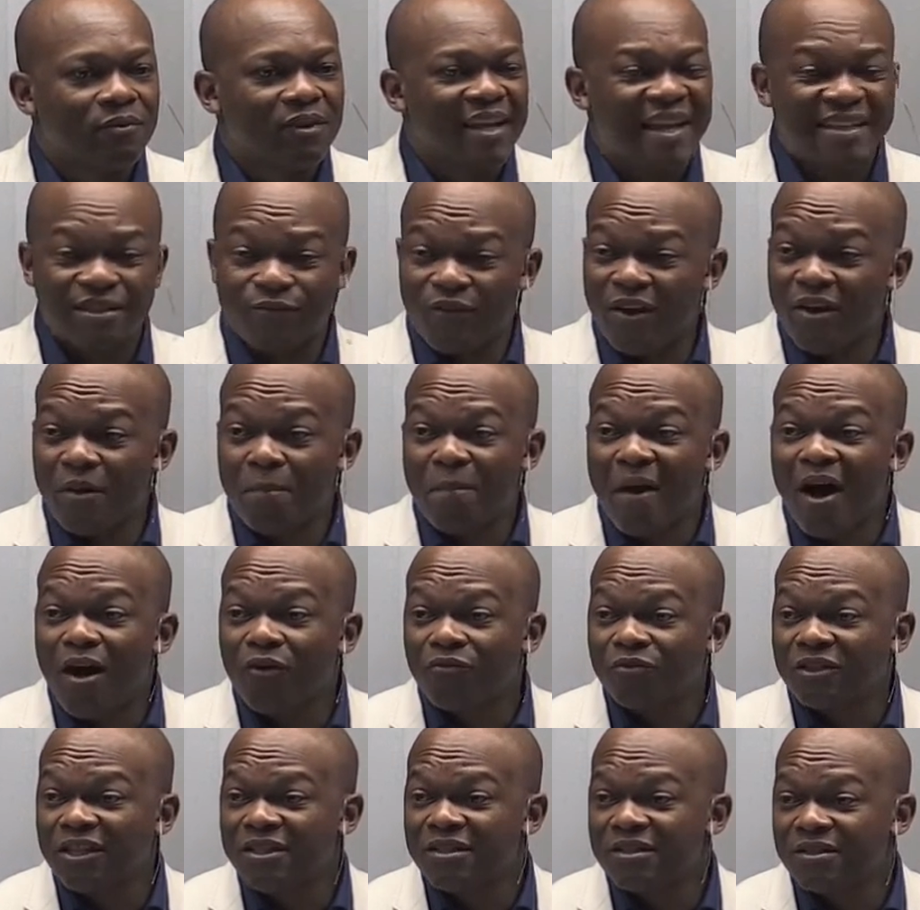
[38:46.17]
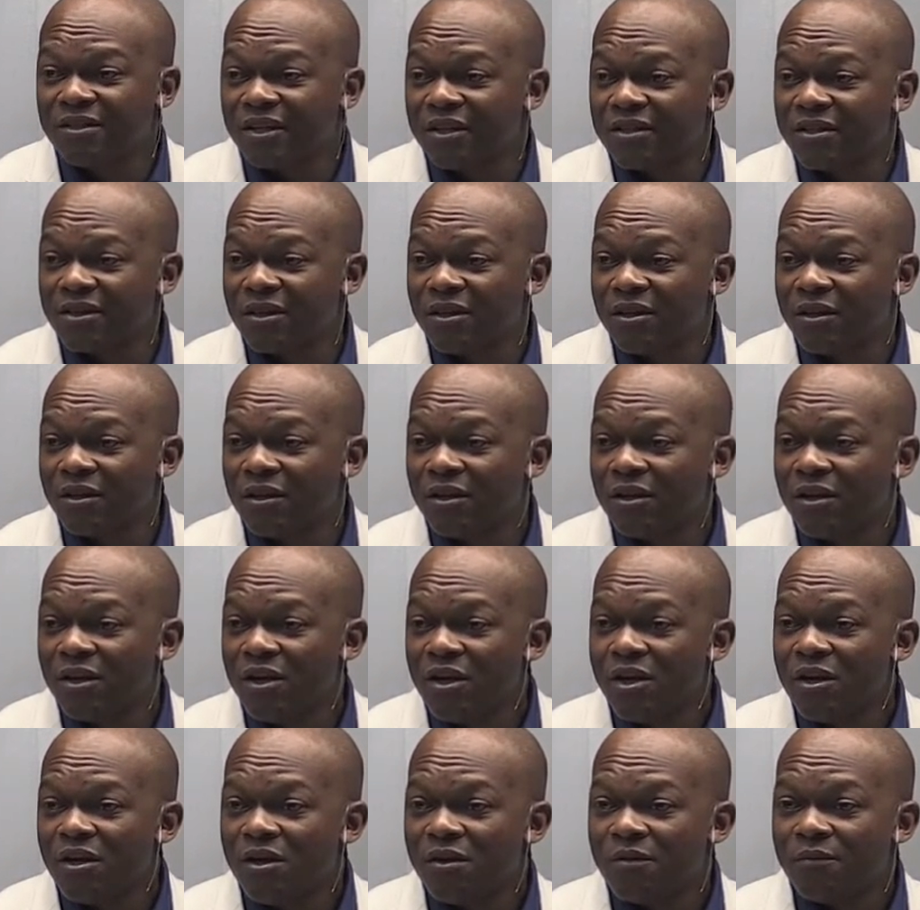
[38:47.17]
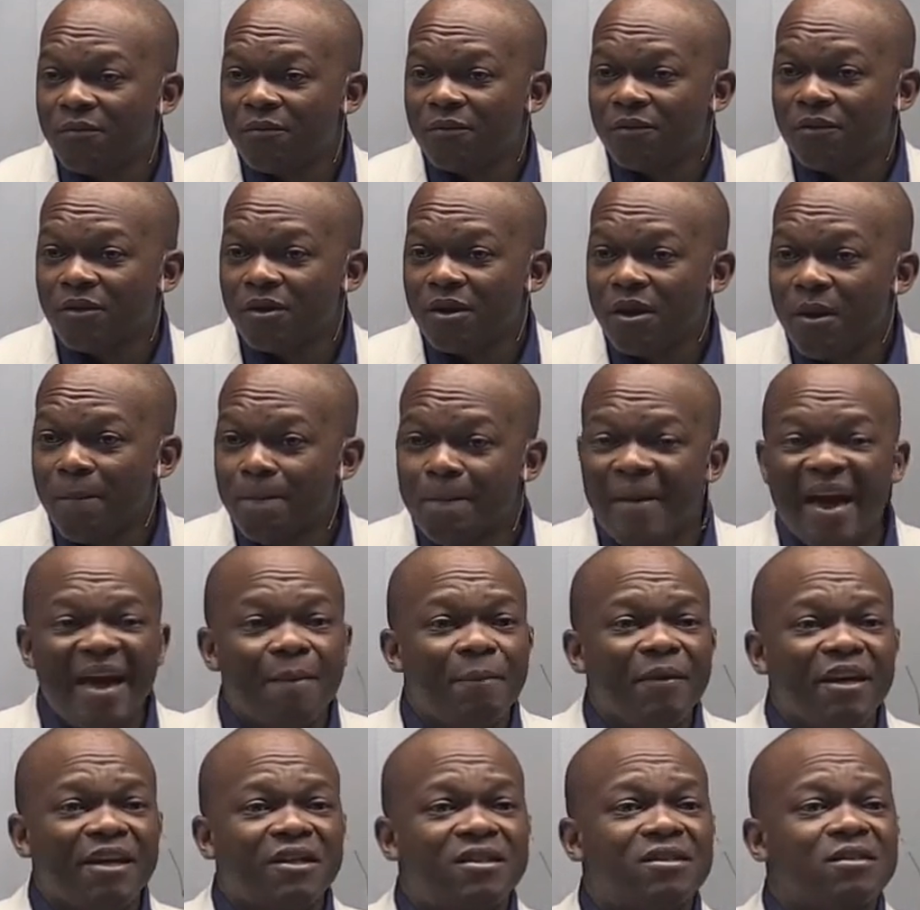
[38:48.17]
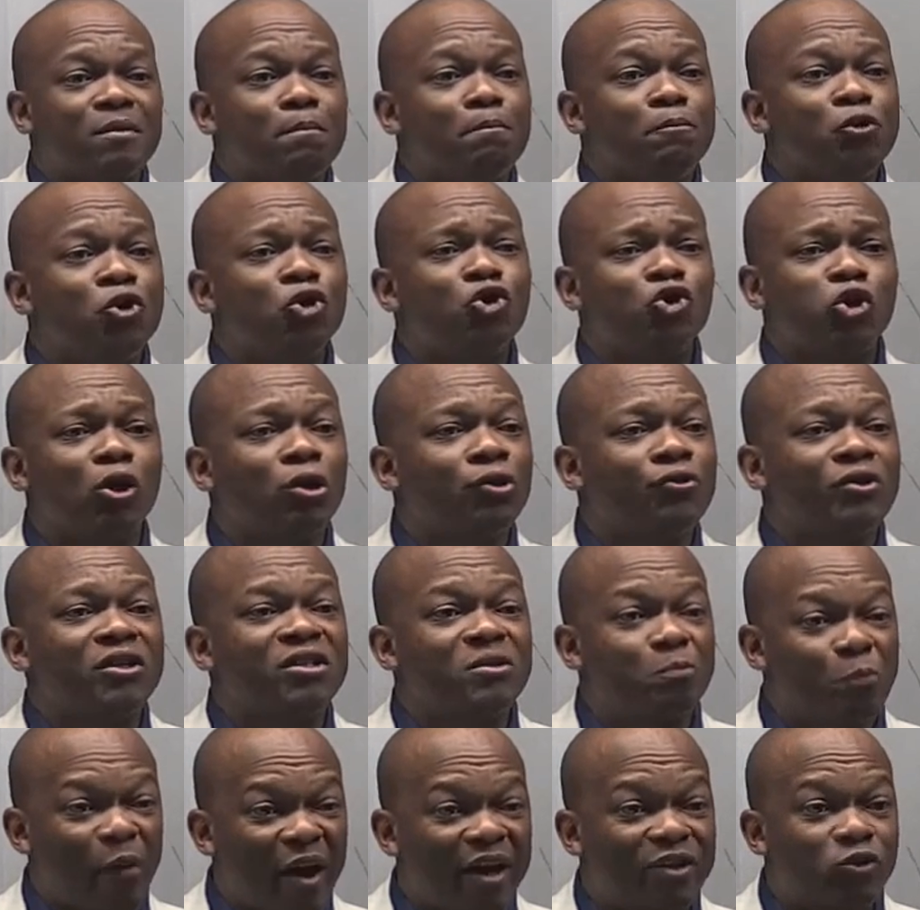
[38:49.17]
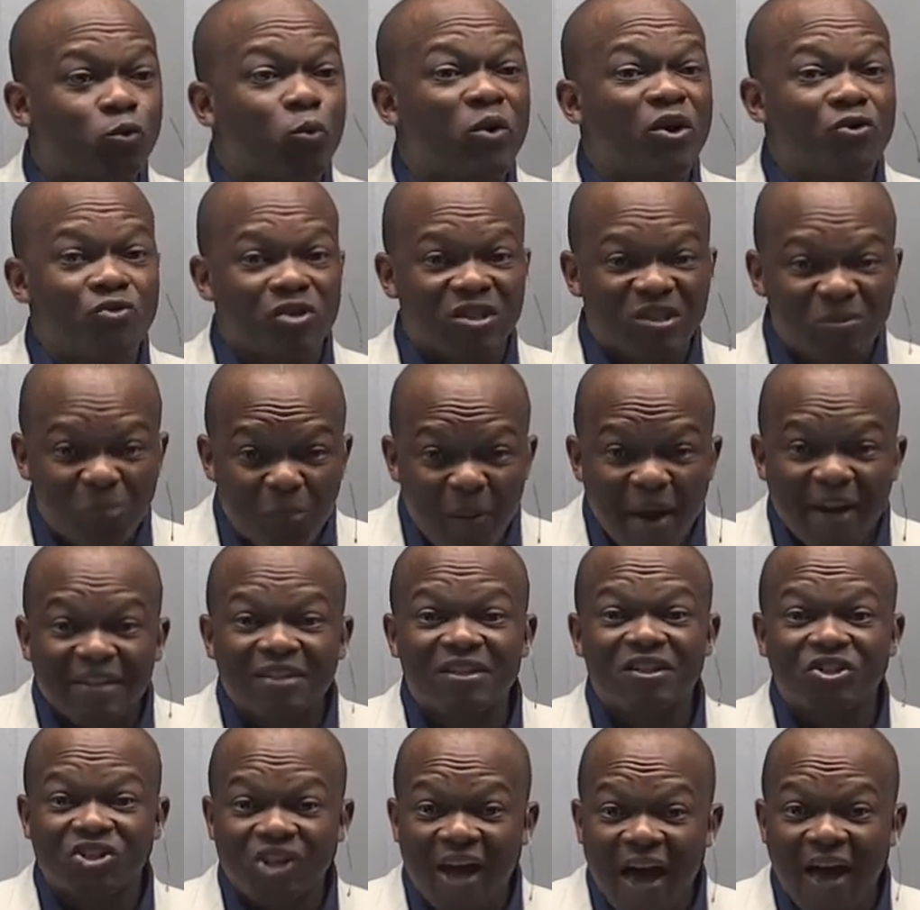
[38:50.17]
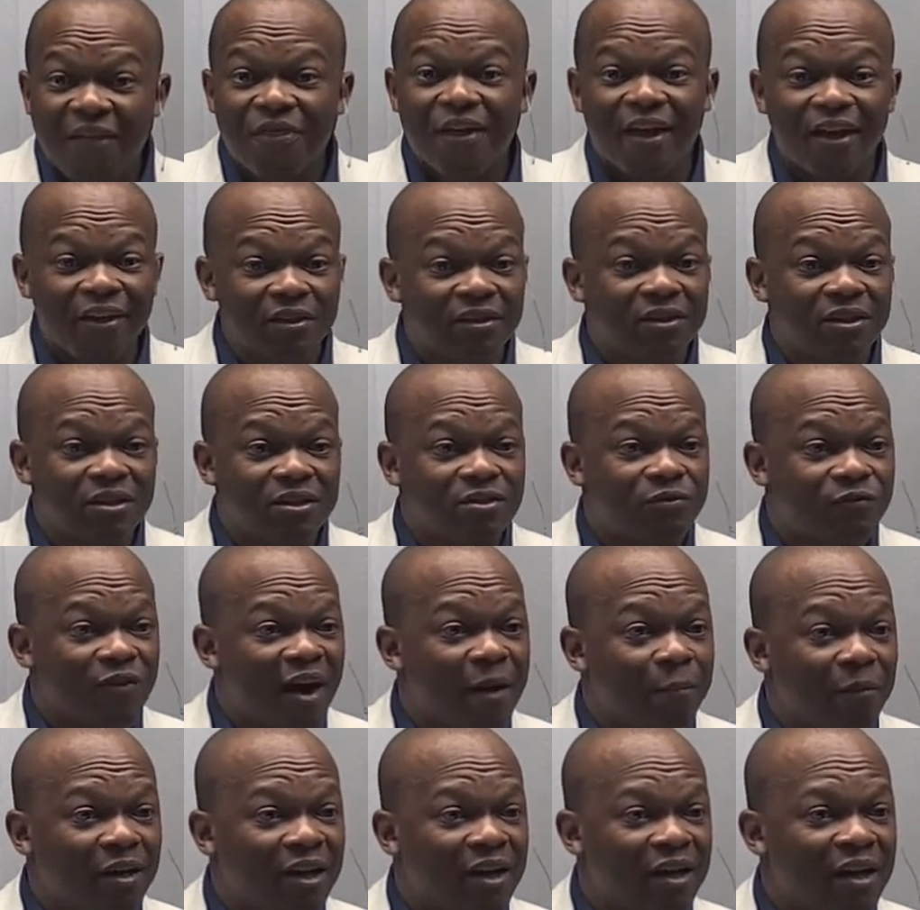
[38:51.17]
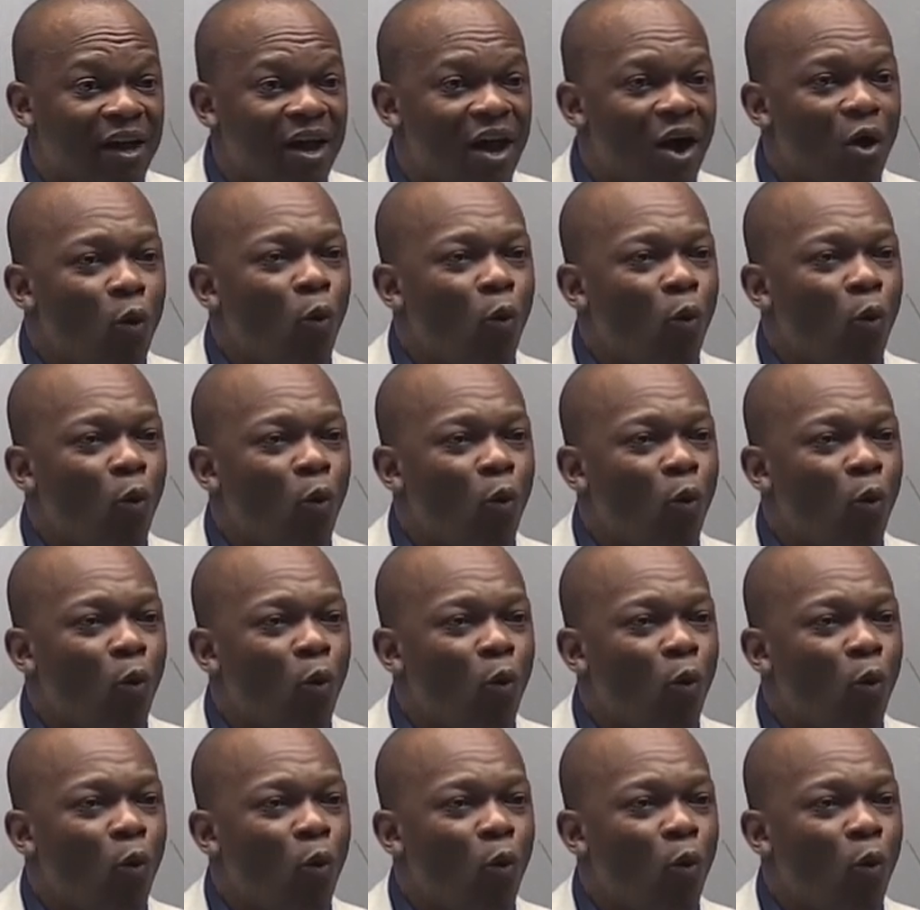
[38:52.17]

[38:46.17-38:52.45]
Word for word: That's very powerful, isn't it? Maybe it's mutual respect. We respect each other in this family.